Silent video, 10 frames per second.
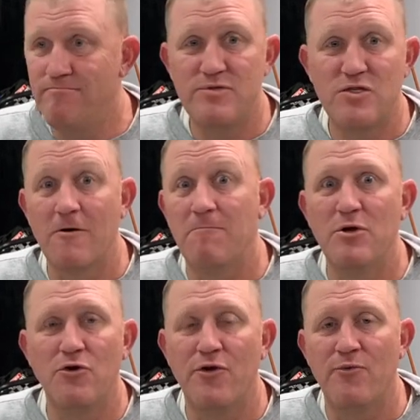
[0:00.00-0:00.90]
started
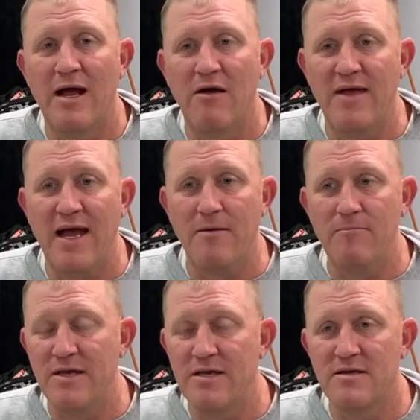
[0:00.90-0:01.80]
building around
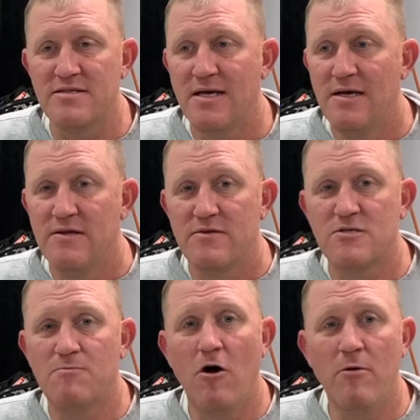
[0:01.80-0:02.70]
that, because the
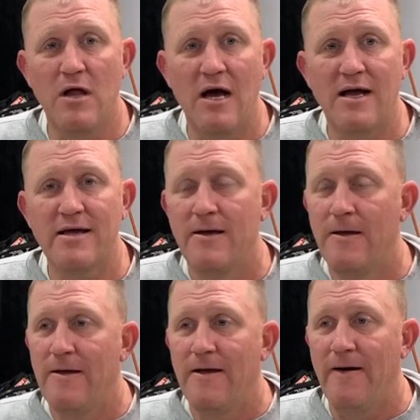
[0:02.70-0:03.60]
small block,
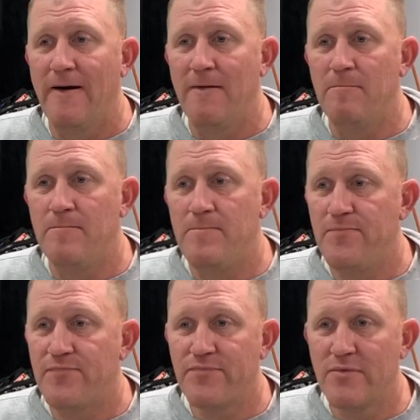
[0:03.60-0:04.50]
I'm
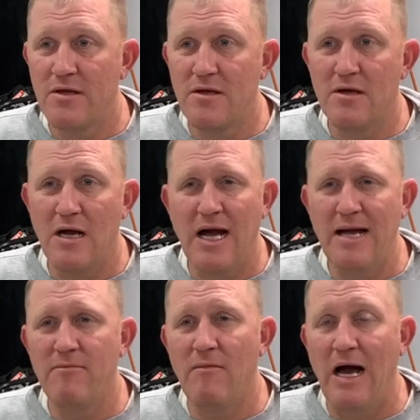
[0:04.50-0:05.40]

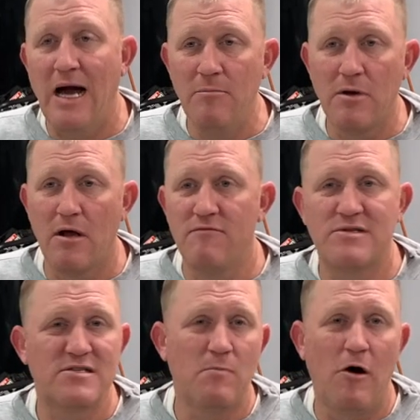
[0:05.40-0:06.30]
in love
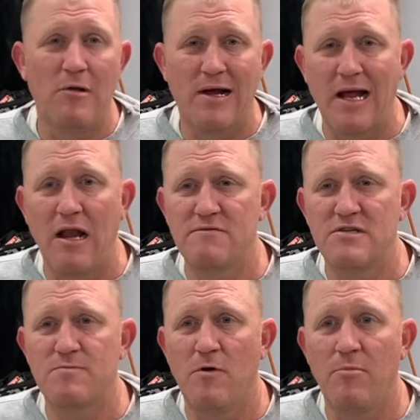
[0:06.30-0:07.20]
with the small block. I love the
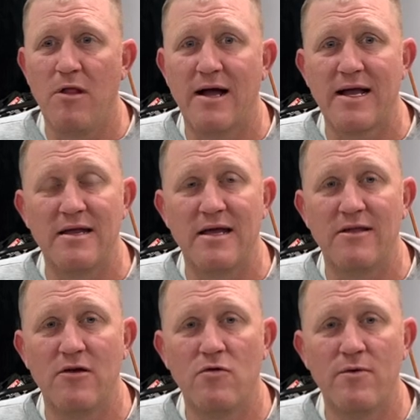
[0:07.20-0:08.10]
small block, and
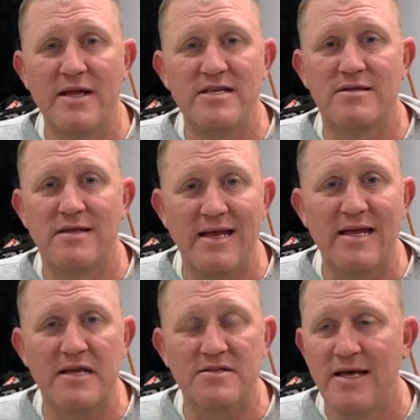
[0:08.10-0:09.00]
the only reason that
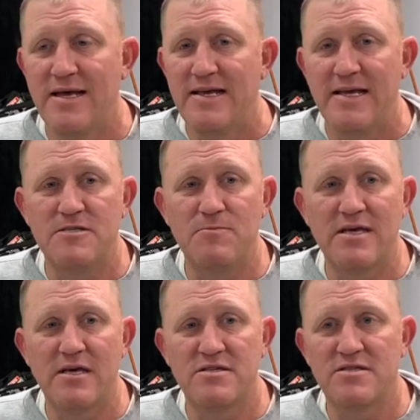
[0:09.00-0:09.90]
is
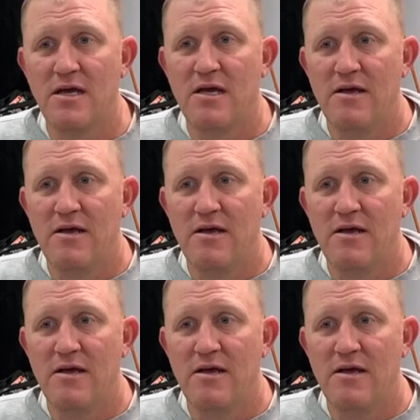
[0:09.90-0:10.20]
because